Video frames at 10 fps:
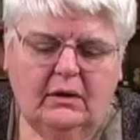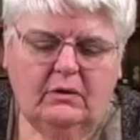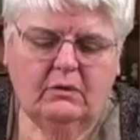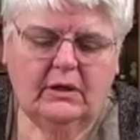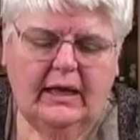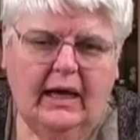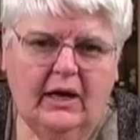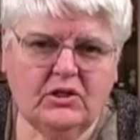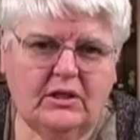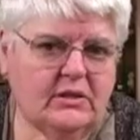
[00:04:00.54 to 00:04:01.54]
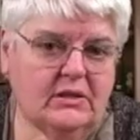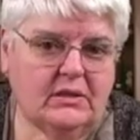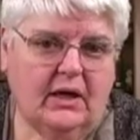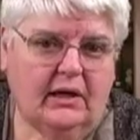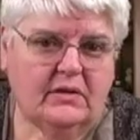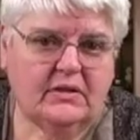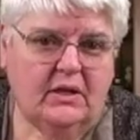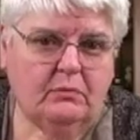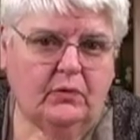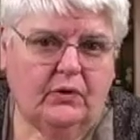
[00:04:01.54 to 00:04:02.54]
you can actually, it's just like a
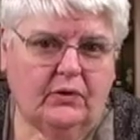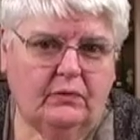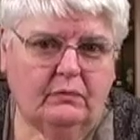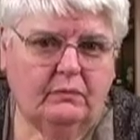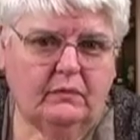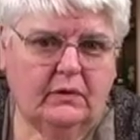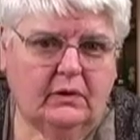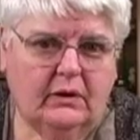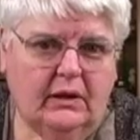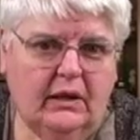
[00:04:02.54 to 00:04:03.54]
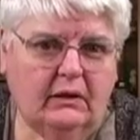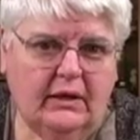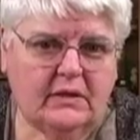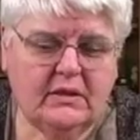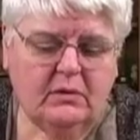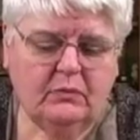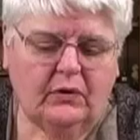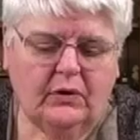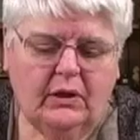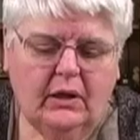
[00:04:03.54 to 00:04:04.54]
sunburn, healing
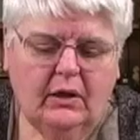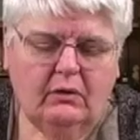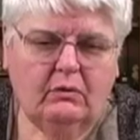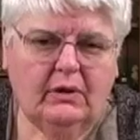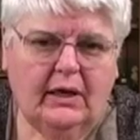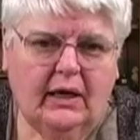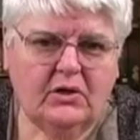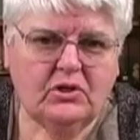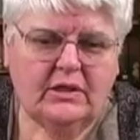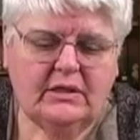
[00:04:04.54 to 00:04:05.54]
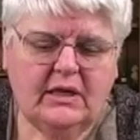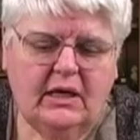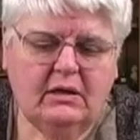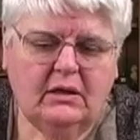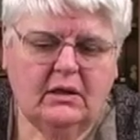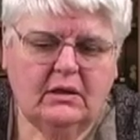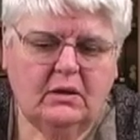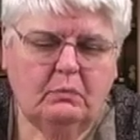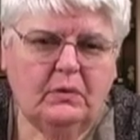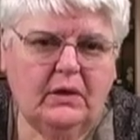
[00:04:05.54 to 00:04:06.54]
sunburn. You can actually take it
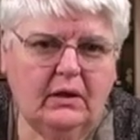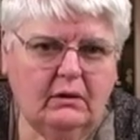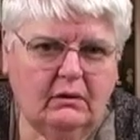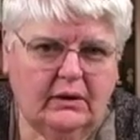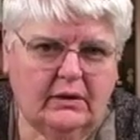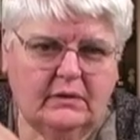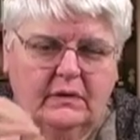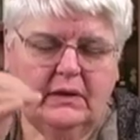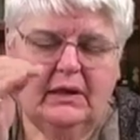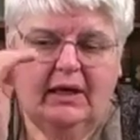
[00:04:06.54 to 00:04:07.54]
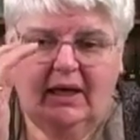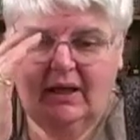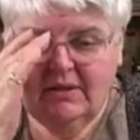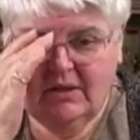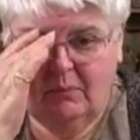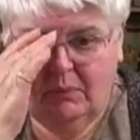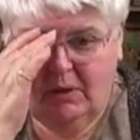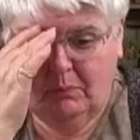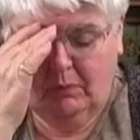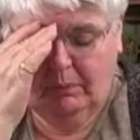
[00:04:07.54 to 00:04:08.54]
and peel it. And some
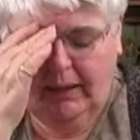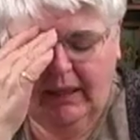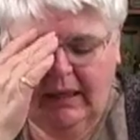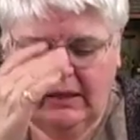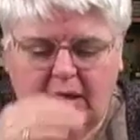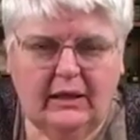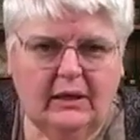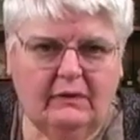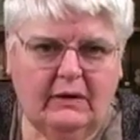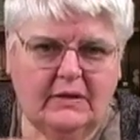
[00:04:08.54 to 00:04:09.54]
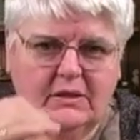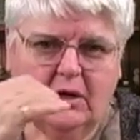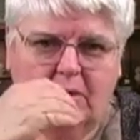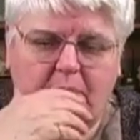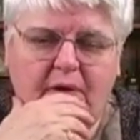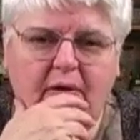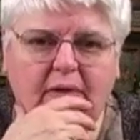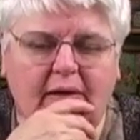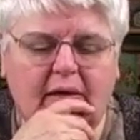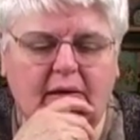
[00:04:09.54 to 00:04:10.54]
people panic and they start
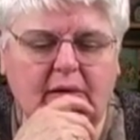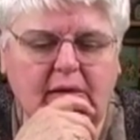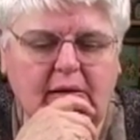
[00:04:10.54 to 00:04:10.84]
peeling it.